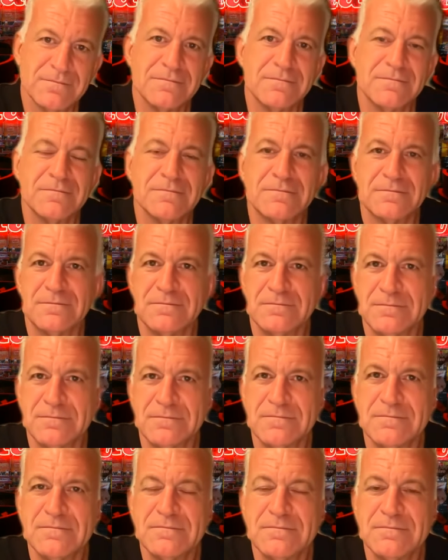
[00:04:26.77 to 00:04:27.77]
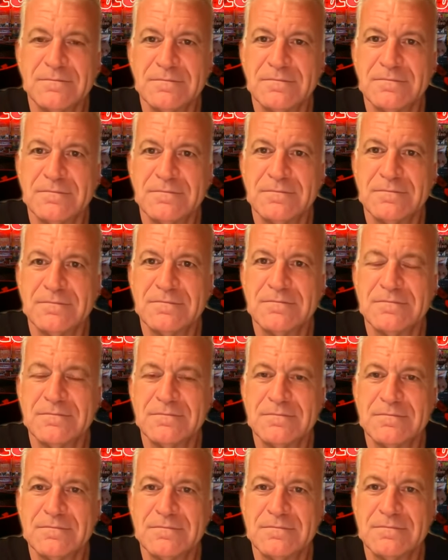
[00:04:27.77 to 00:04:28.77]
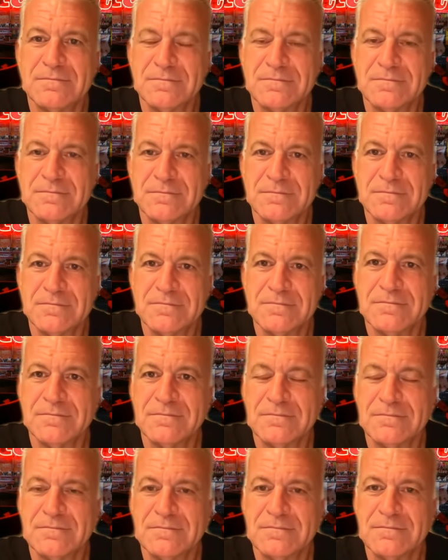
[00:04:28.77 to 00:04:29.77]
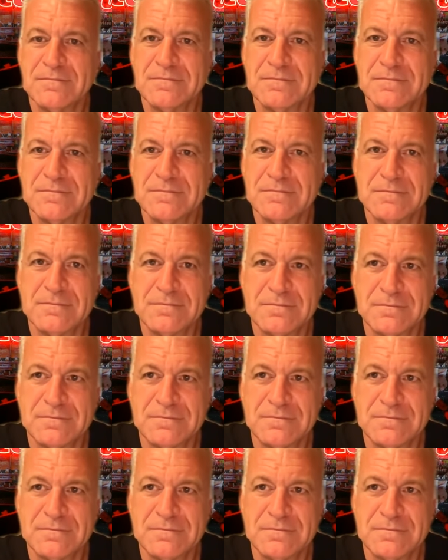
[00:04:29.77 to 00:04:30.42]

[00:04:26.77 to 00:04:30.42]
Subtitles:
(not speaking)